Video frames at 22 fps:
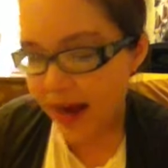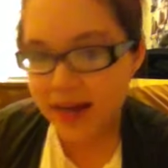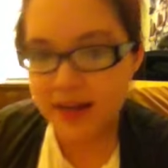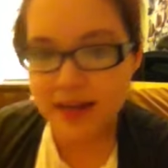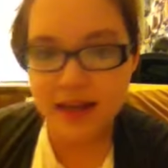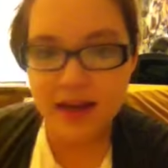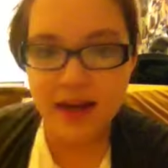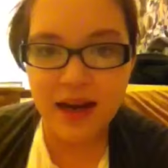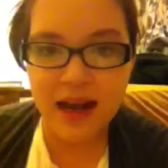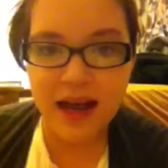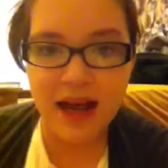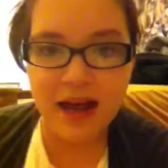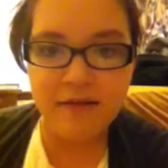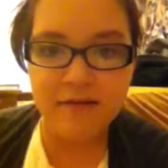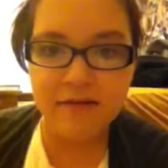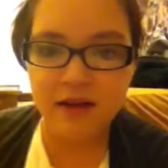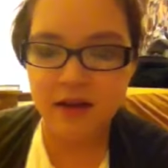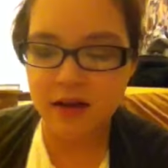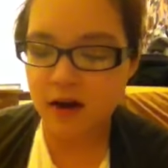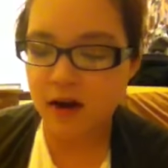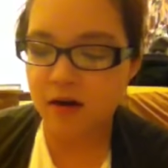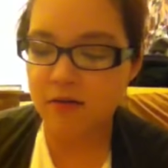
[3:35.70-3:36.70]
did have
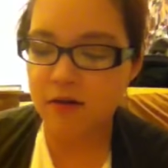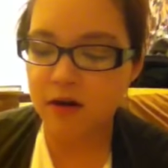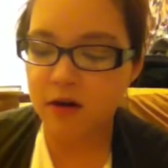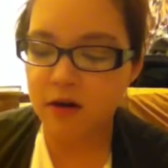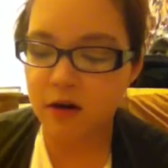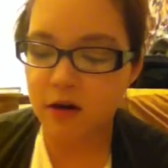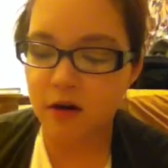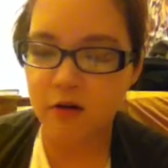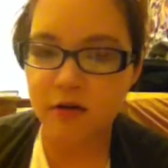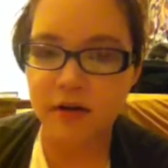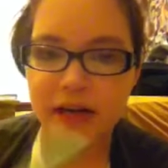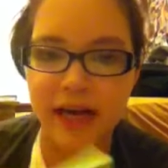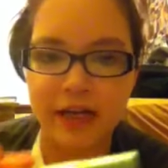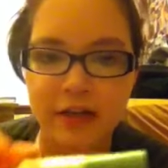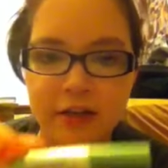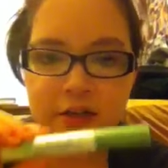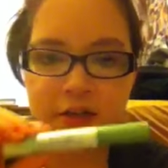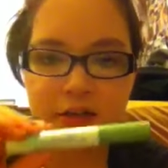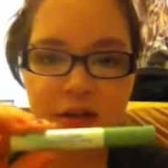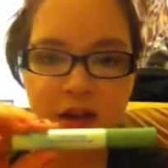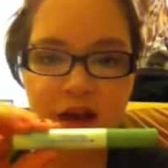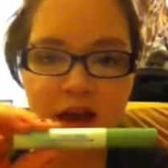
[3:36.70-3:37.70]
the CoverGirl
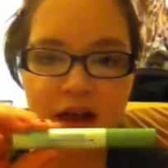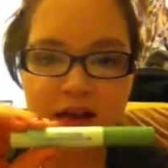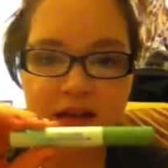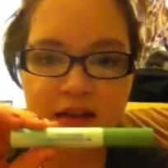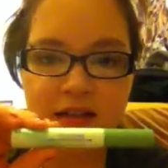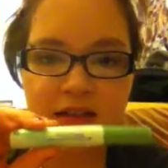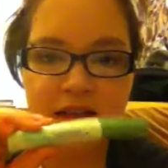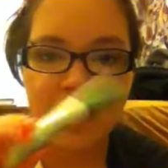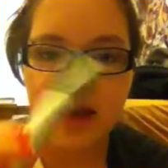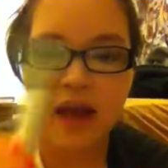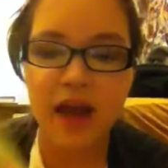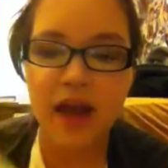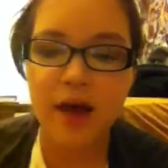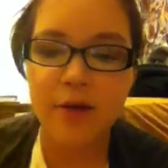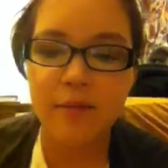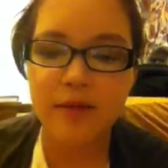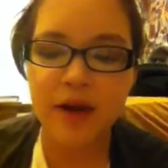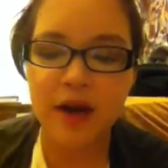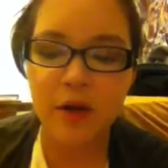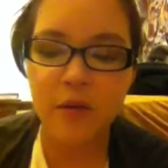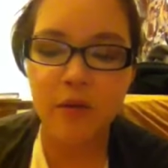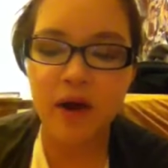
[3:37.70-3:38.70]
Natureluxe,
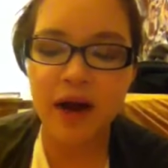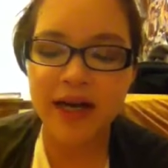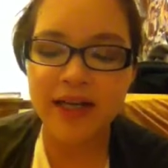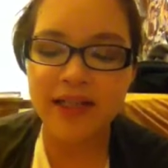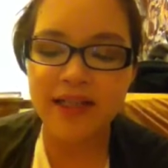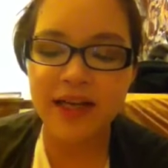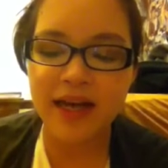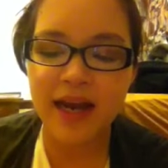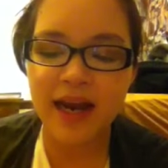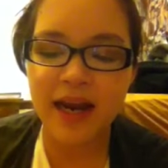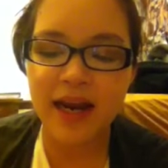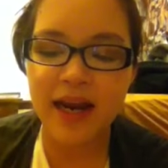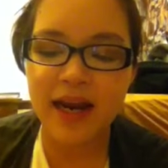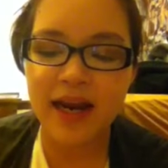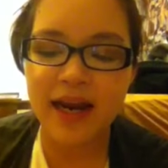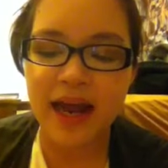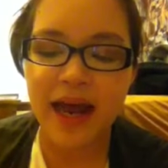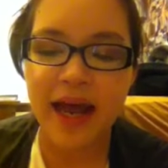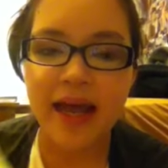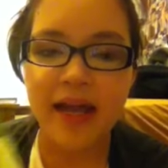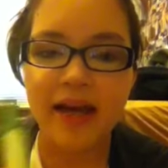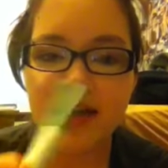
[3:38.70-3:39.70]
but I wanted to get it
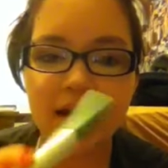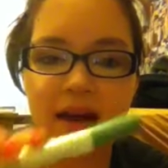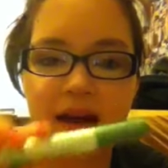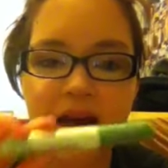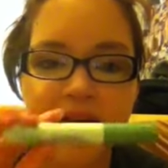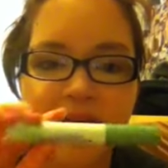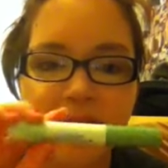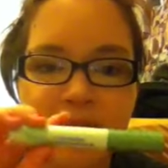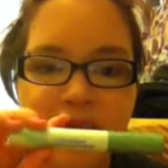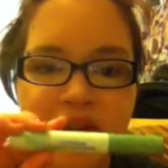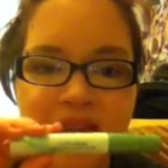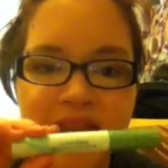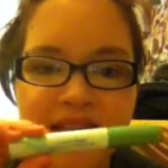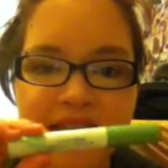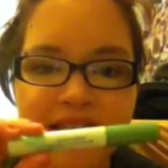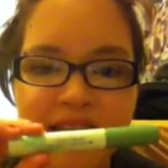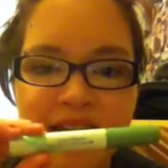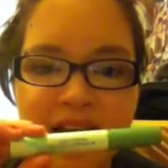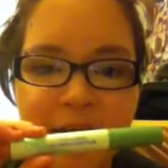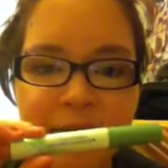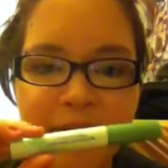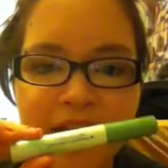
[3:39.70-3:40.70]
again, but
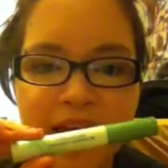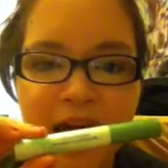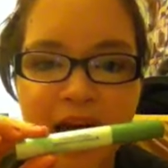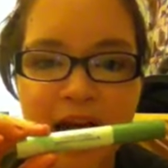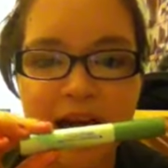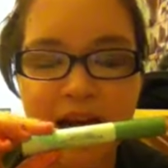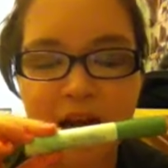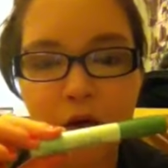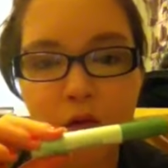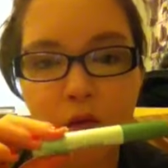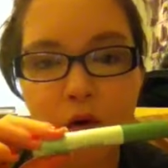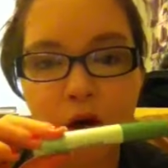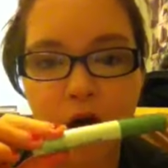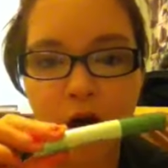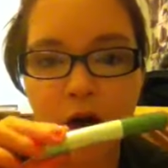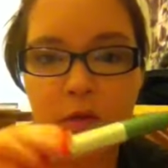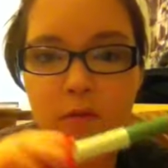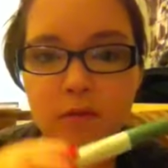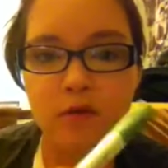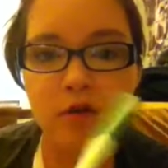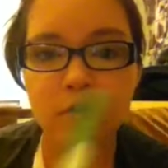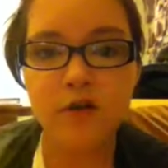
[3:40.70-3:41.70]
this time I got it in
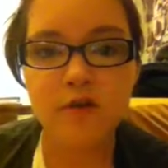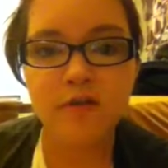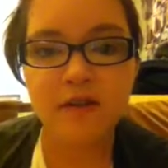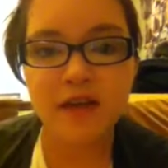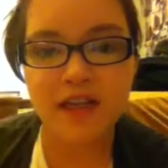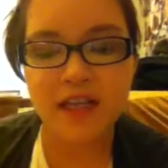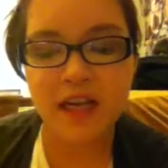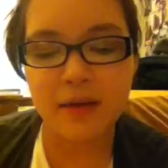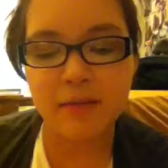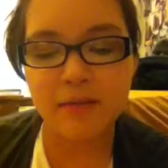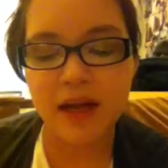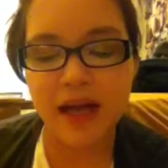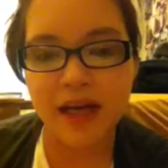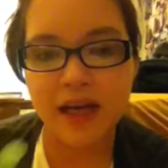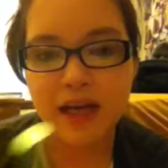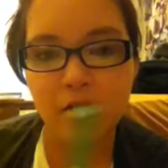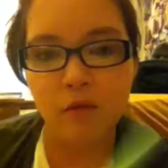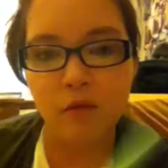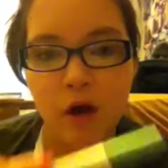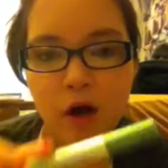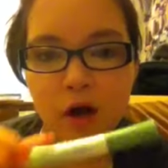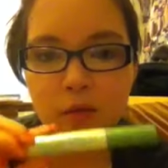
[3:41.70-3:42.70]
waterproof because I'm
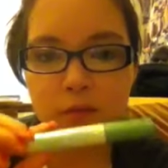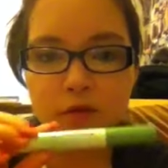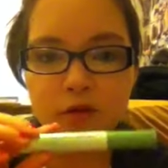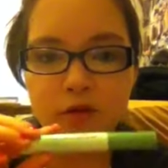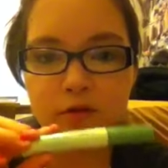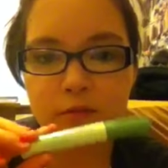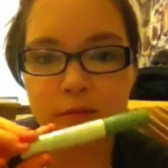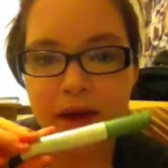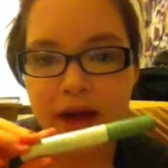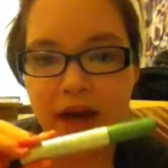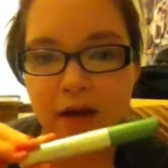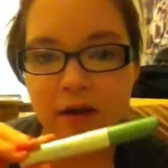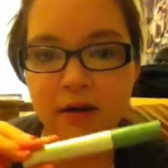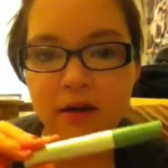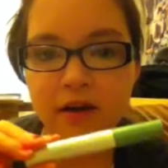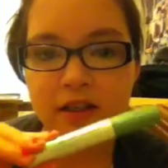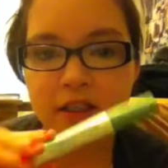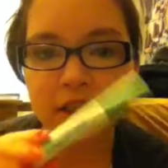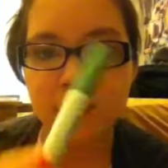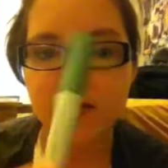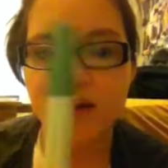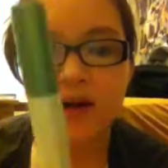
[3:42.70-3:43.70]
liking waterproof
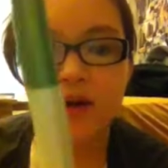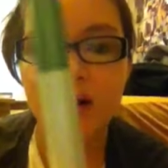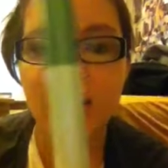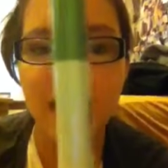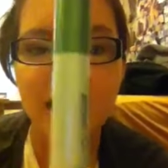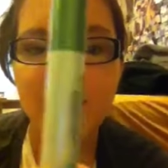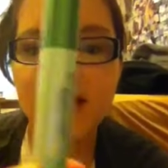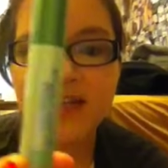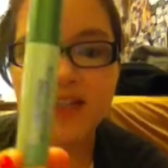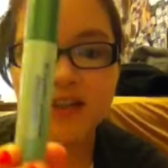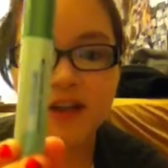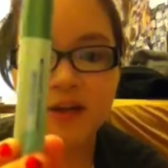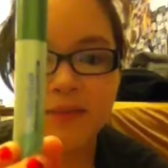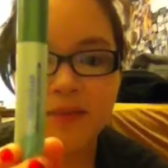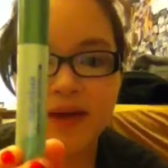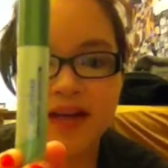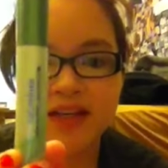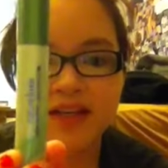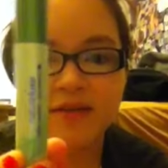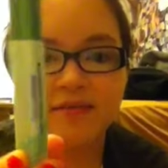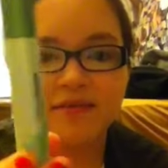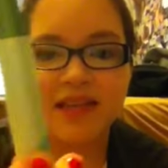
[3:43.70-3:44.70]
better, so I
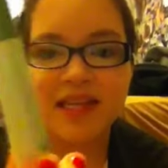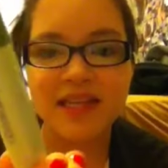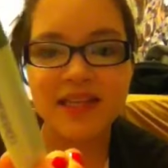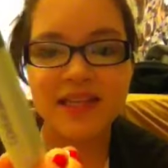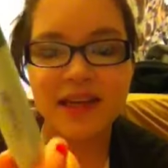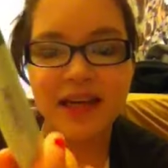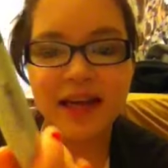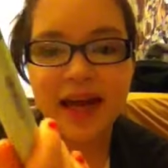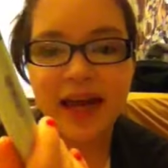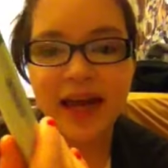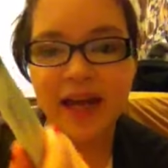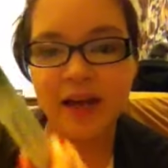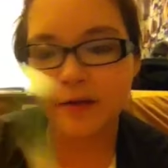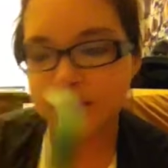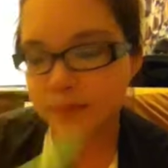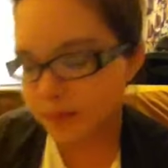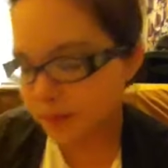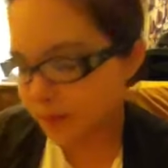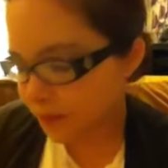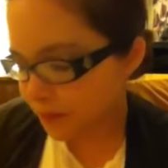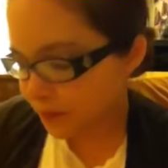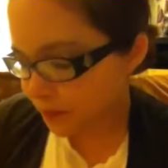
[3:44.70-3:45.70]
picked up this again.